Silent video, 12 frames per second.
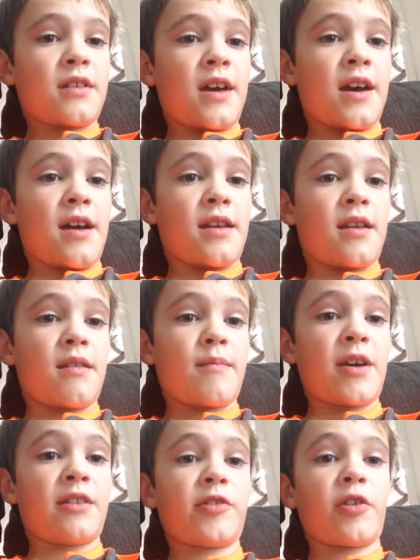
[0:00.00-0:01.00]

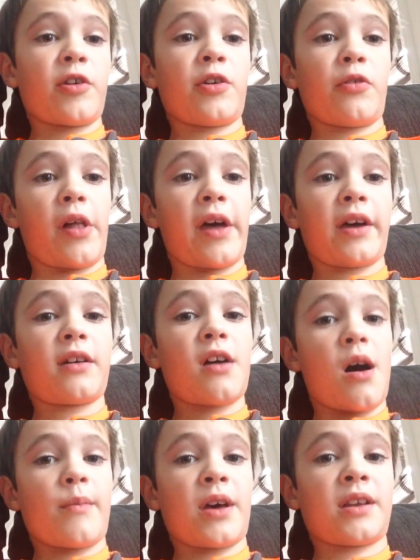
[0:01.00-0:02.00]
and make sure you like,
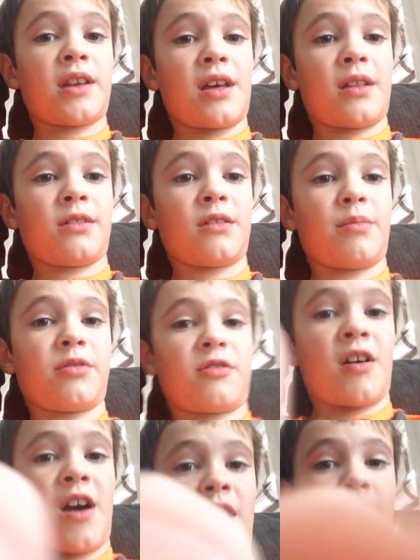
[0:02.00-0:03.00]
comment, and
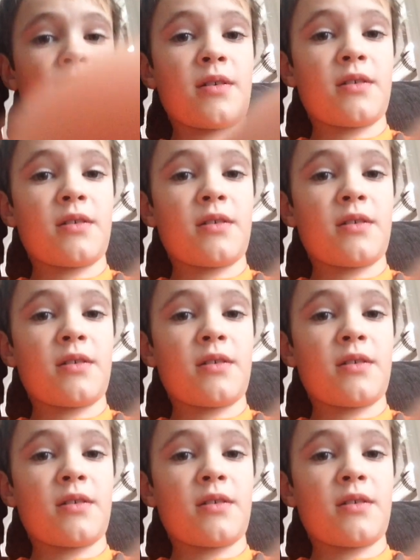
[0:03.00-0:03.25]
subscribe.